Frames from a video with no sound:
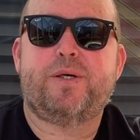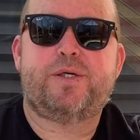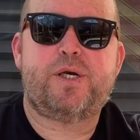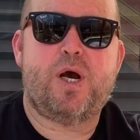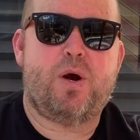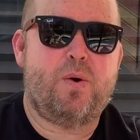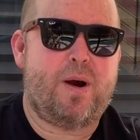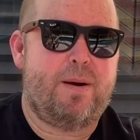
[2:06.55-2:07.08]

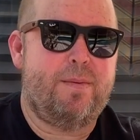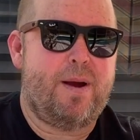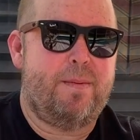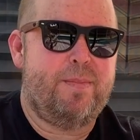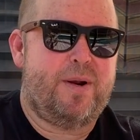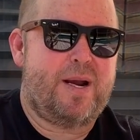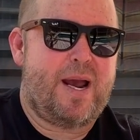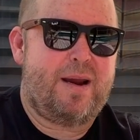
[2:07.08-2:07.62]
So I'm,
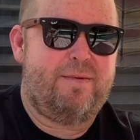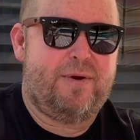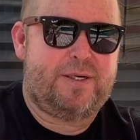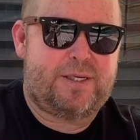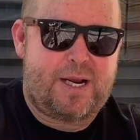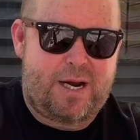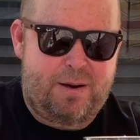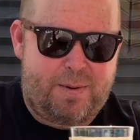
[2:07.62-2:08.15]
I'm kind of
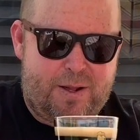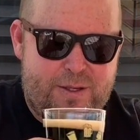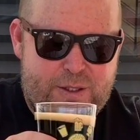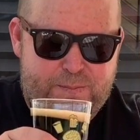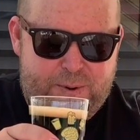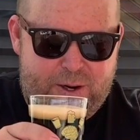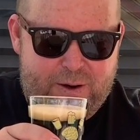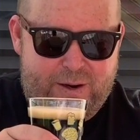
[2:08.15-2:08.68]
excited about this
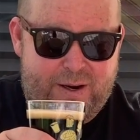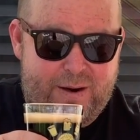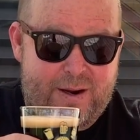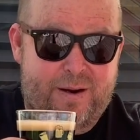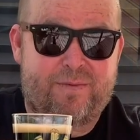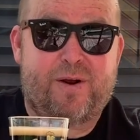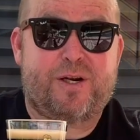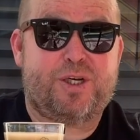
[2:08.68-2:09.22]
beer.
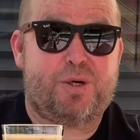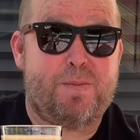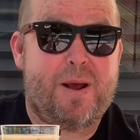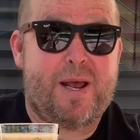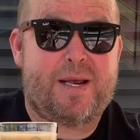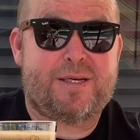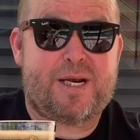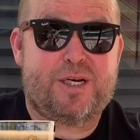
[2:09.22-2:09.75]
If I
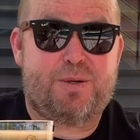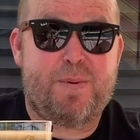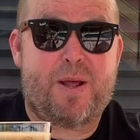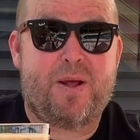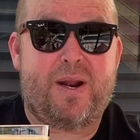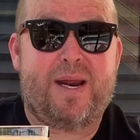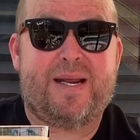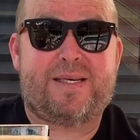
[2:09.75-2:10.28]
smell, as I
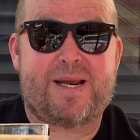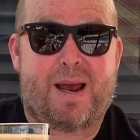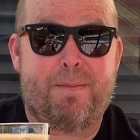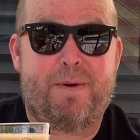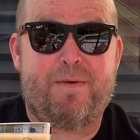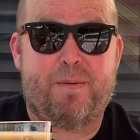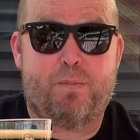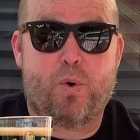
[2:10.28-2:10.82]
smell it, it's,
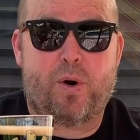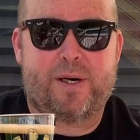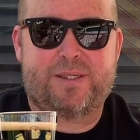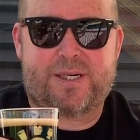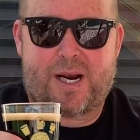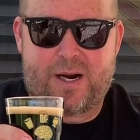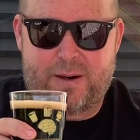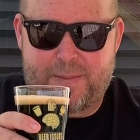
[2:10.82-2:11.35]
I'm even more
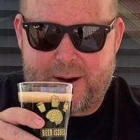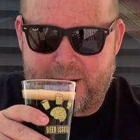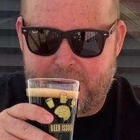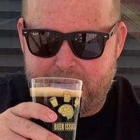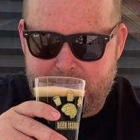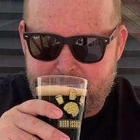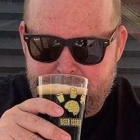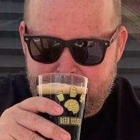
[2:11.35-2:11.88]
excited about it.